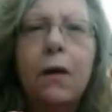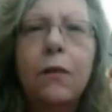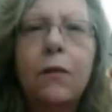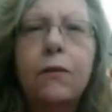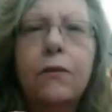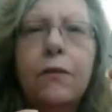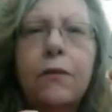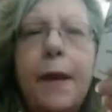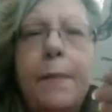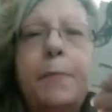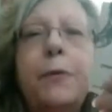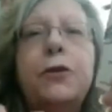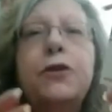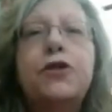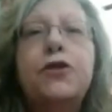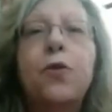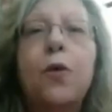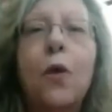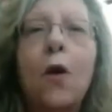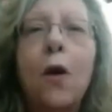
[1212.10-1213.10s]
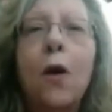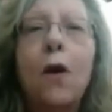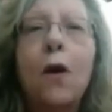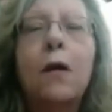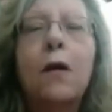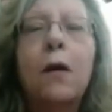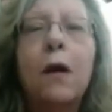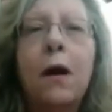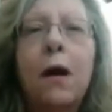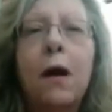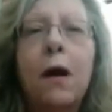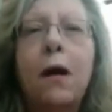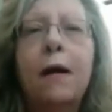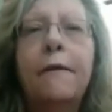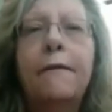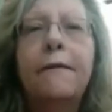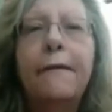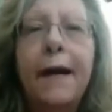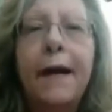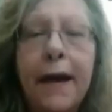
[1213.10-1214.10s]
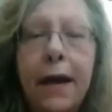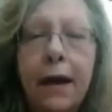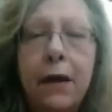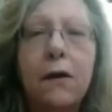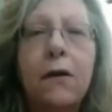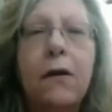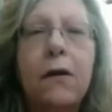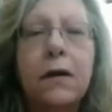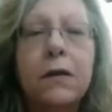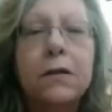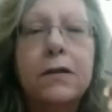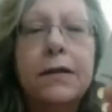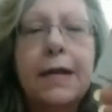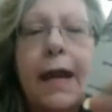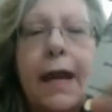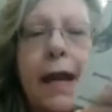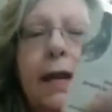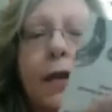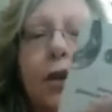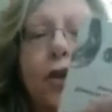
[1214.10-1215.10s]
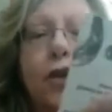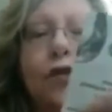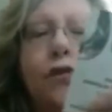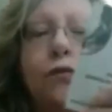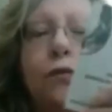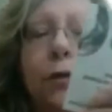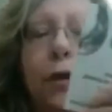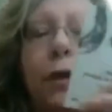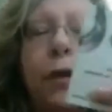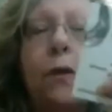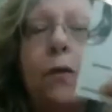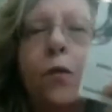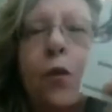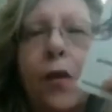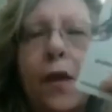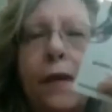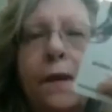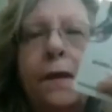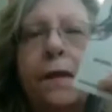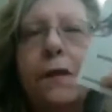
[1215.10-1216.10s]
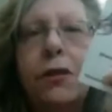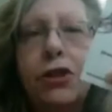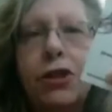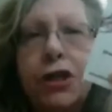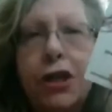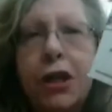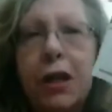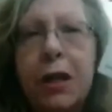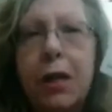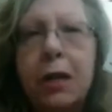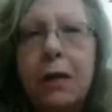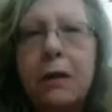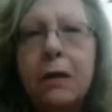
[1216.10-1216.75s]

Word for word: repertoire of ANKARS tatting, you really want the sheen,